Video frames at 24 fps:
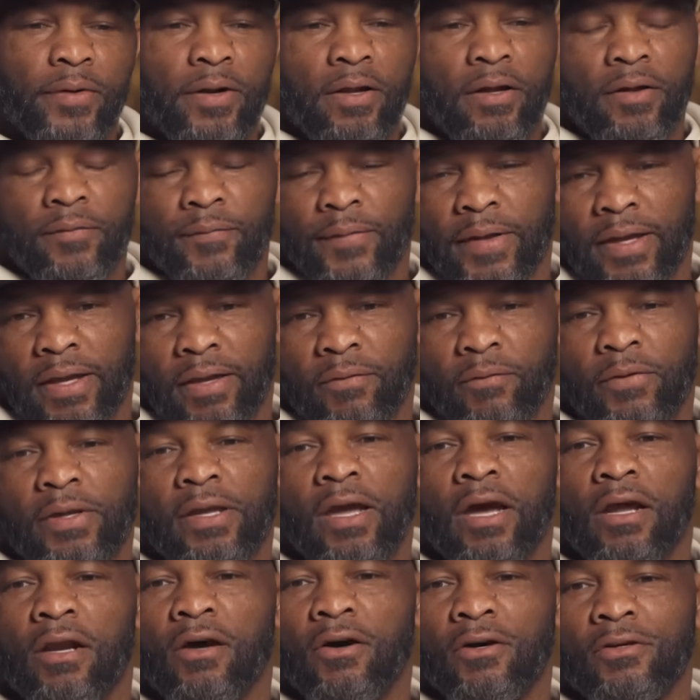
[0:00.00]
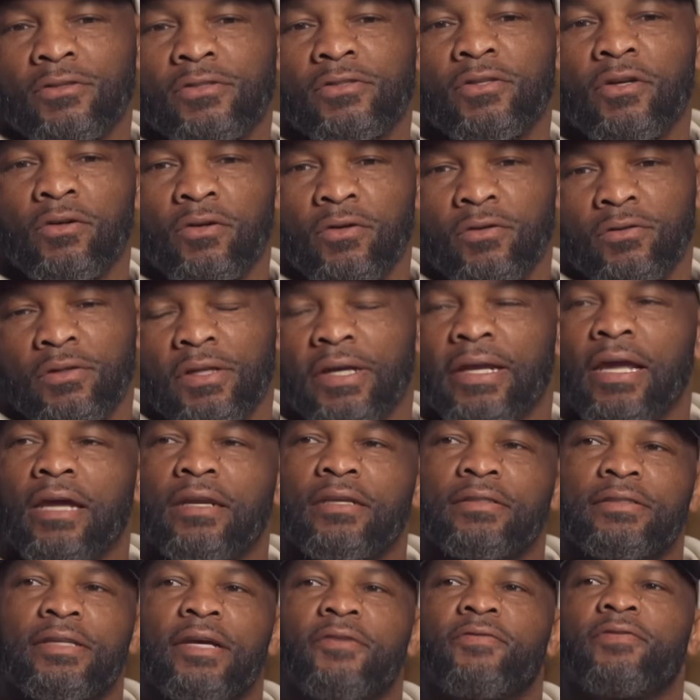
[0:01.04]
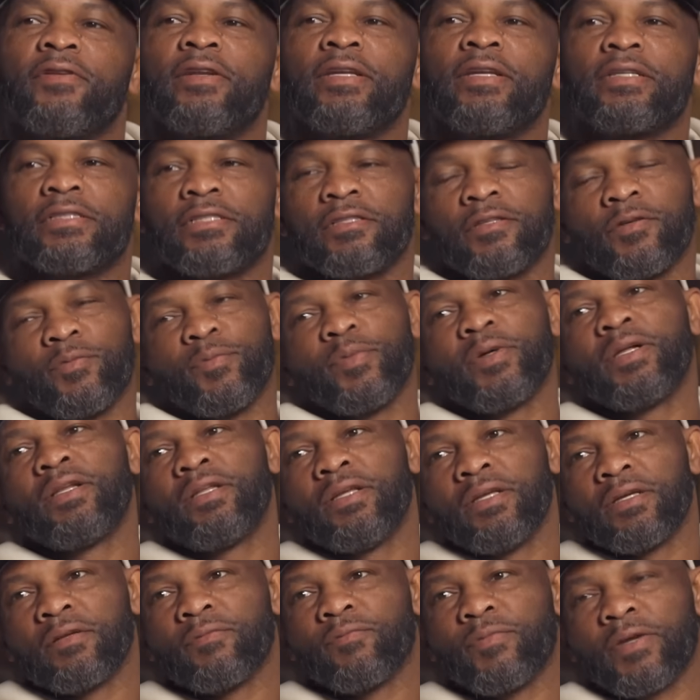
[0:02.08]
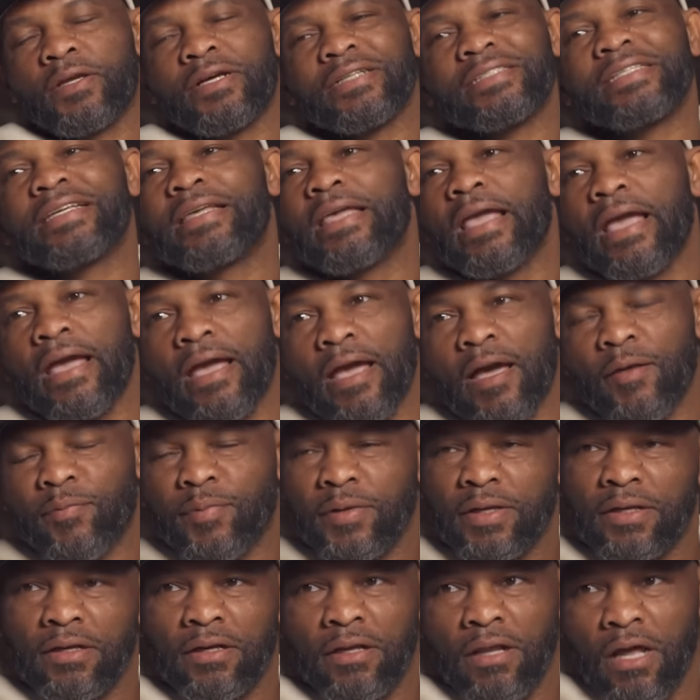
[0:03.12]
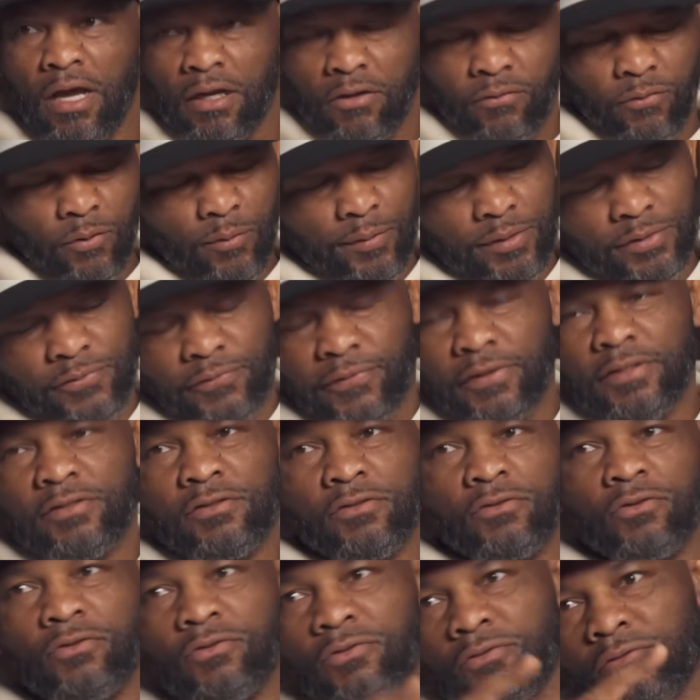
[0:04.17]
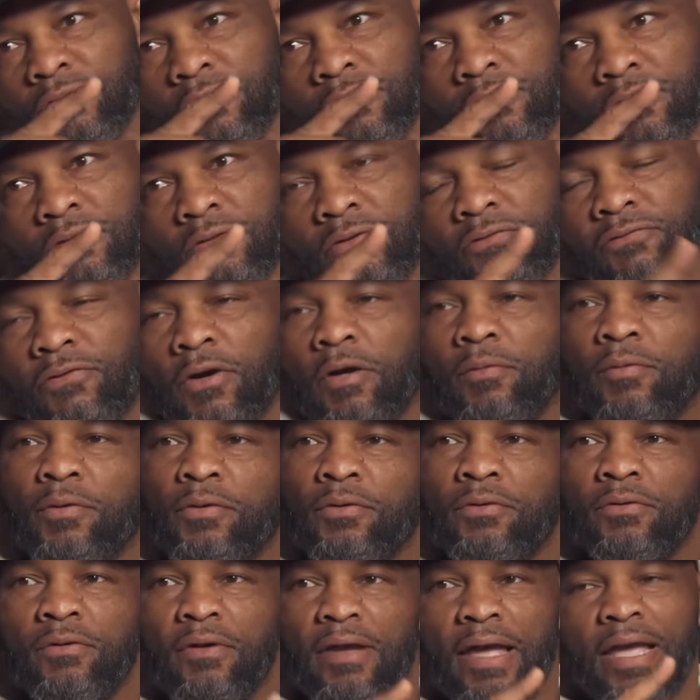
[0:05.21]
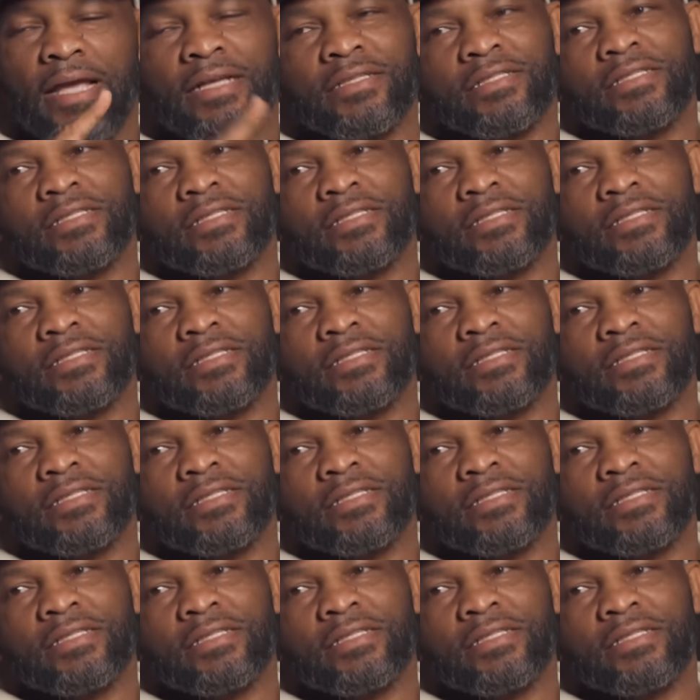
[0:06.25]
it up, man, we got to also look at the definition of bullying because it can happen in the locker room. It's physical, verbal, and